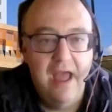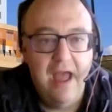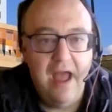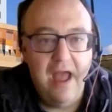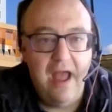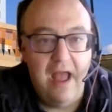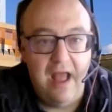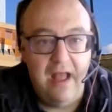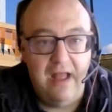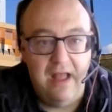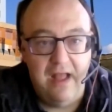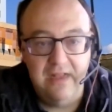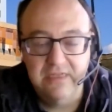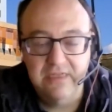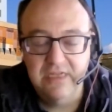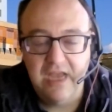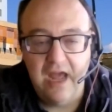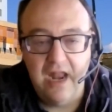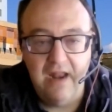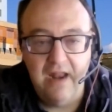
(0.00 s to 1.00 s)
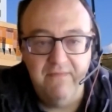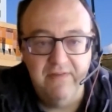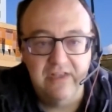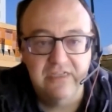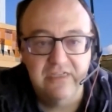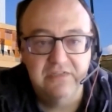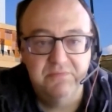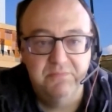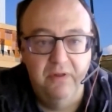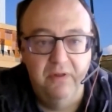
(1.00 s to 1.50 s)
and to kind of
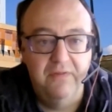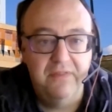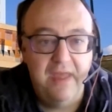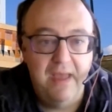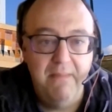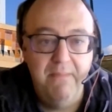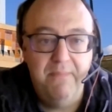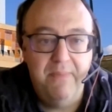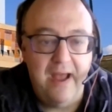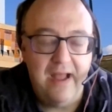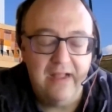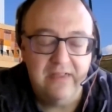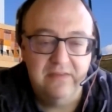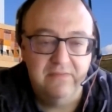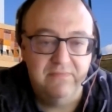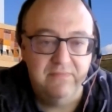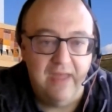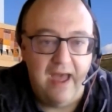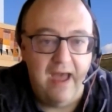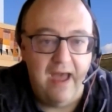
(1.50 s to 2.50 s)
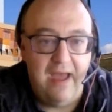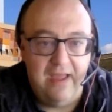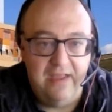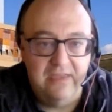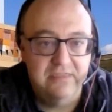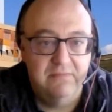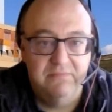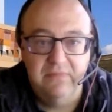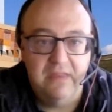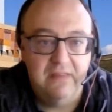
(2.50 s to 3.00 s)
explore the impact of that is
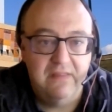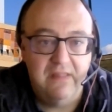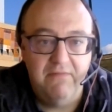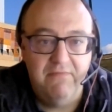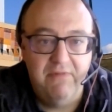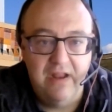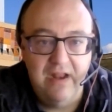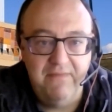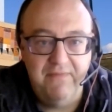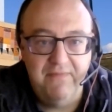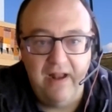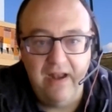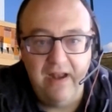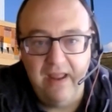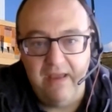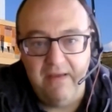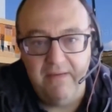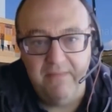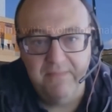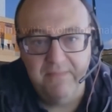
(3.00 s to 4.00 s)
something they really value.